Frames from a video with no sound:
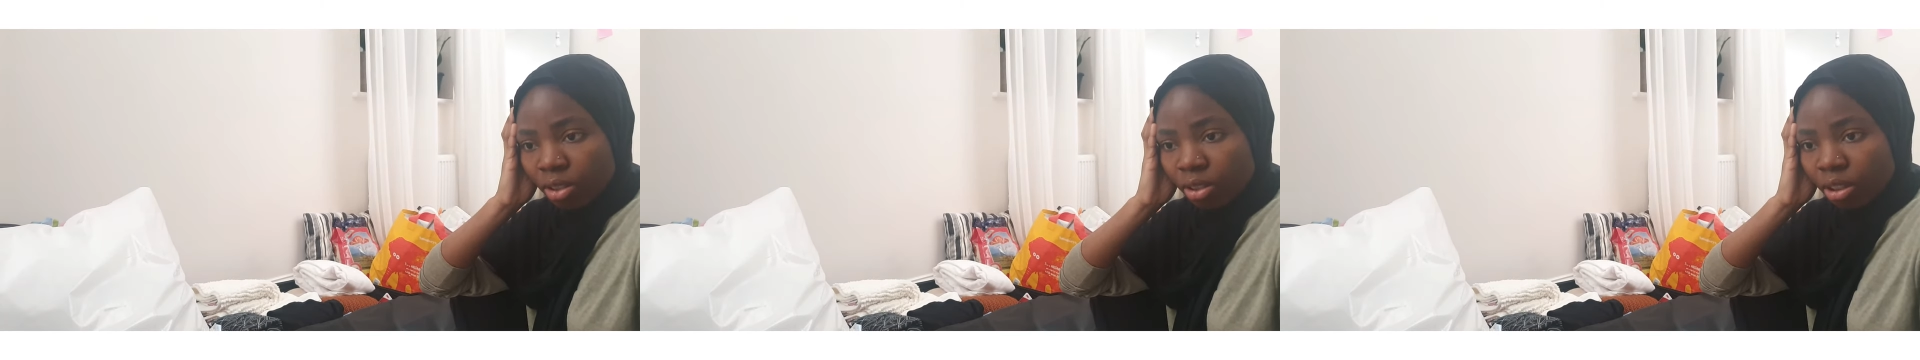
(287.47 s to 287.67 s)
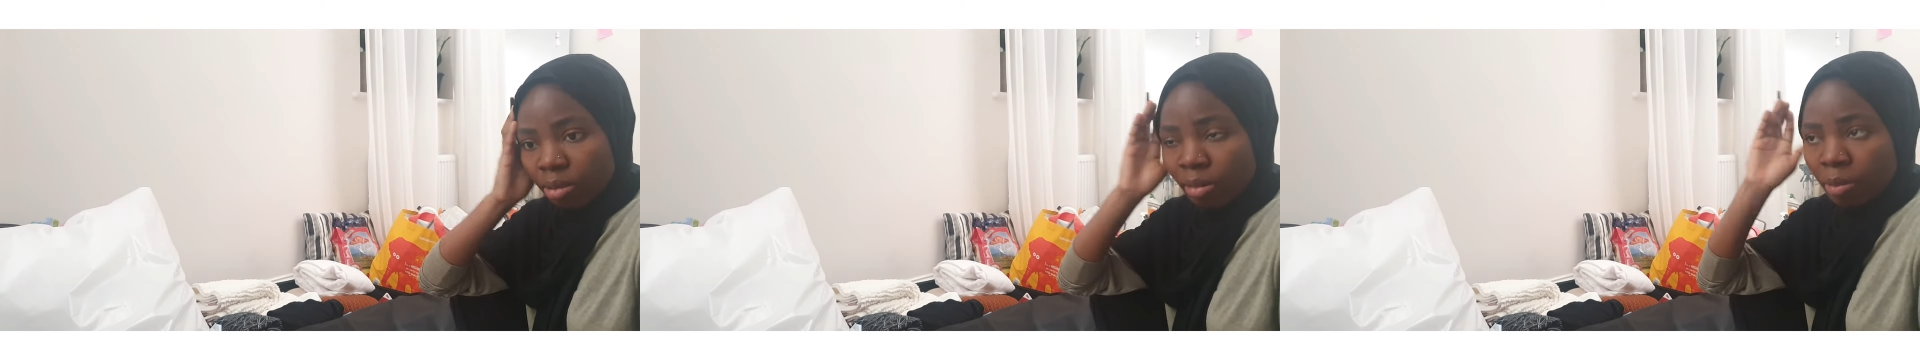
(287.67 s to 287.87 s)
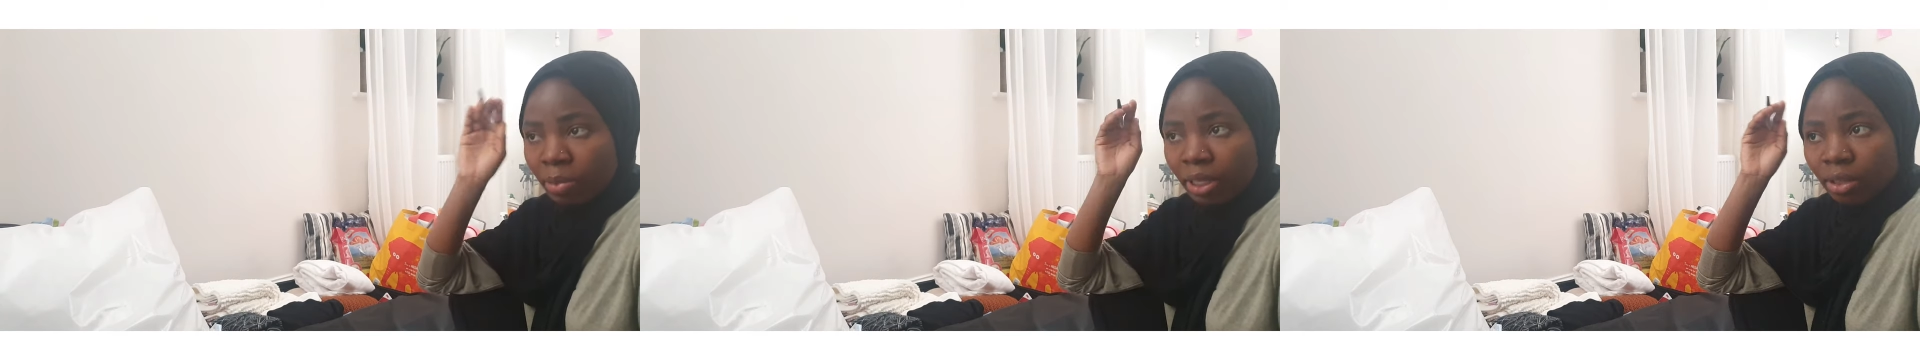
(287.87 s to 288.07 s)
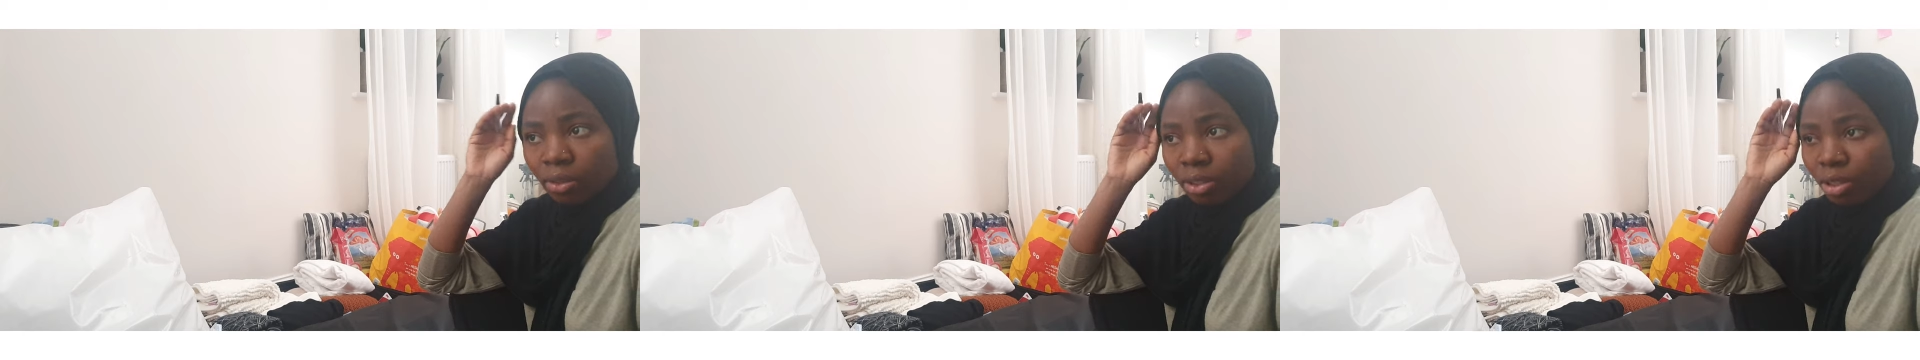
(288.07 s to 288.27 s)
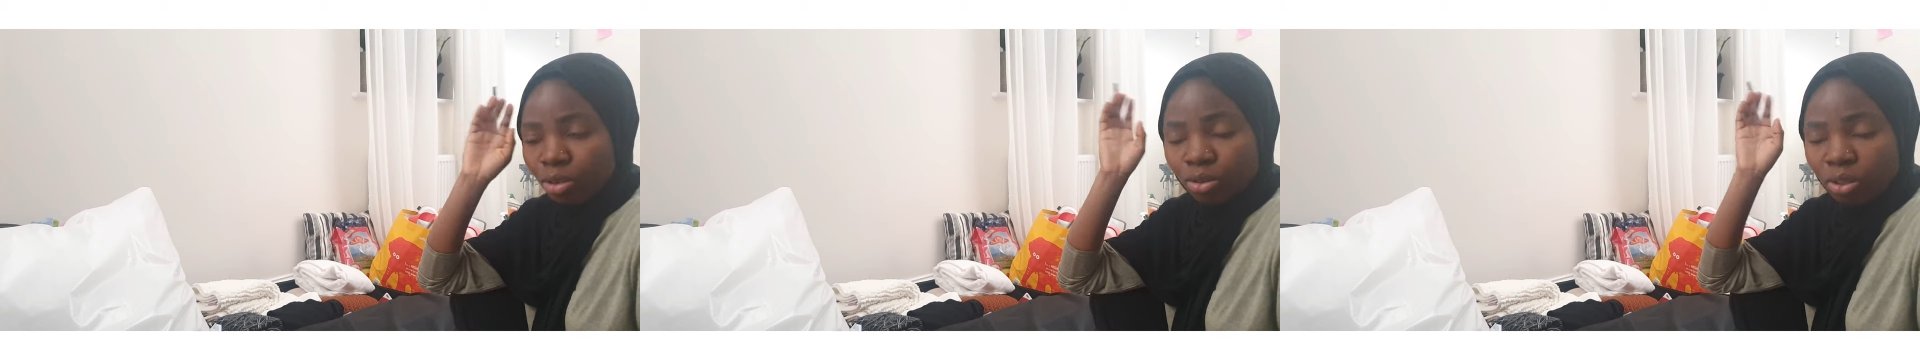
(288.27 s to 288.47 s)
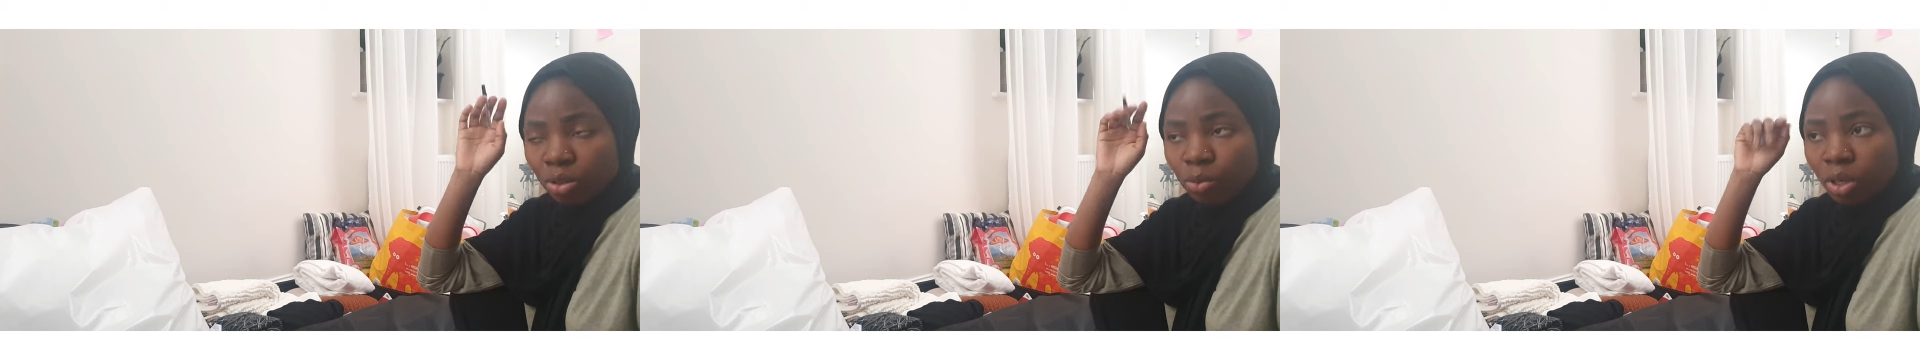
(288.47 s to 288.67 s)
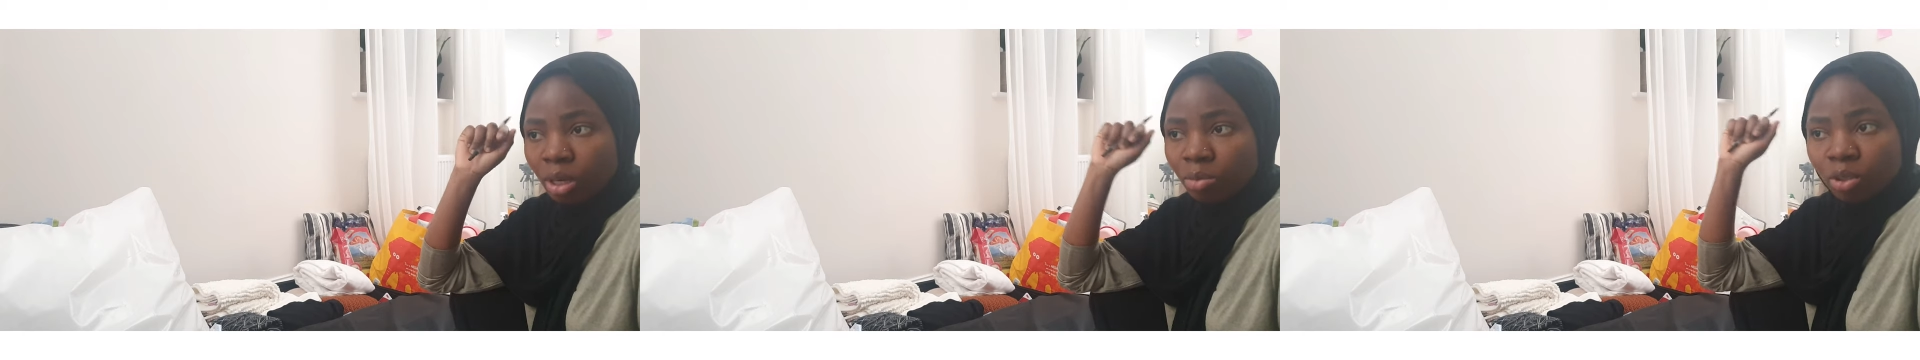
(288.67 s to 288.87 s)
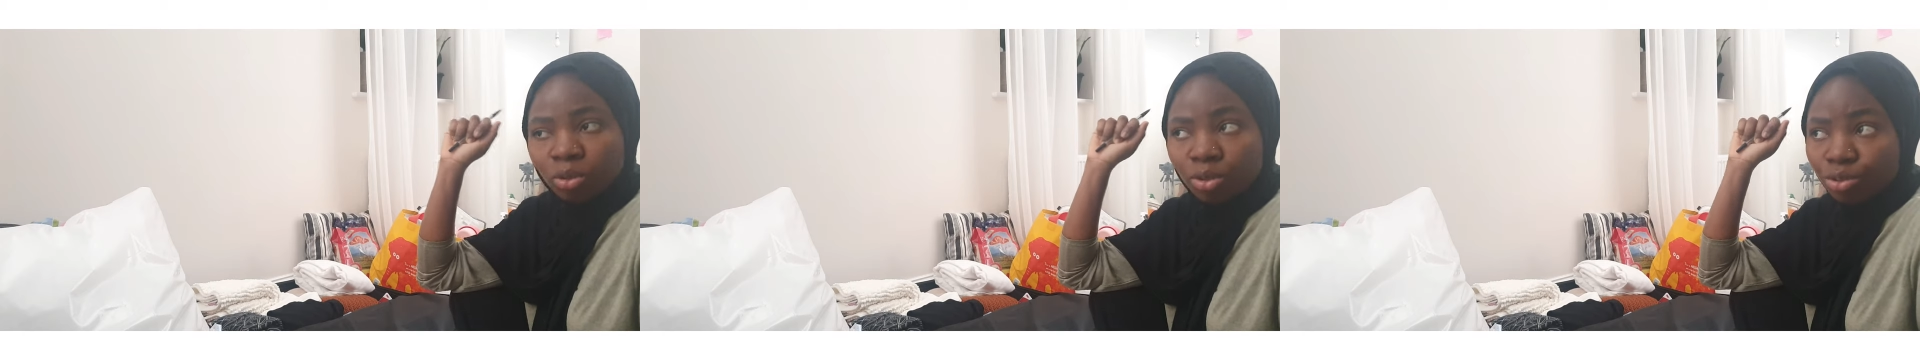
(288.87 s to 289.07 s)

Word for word: They might be downstairs or anywhere. I'm just going to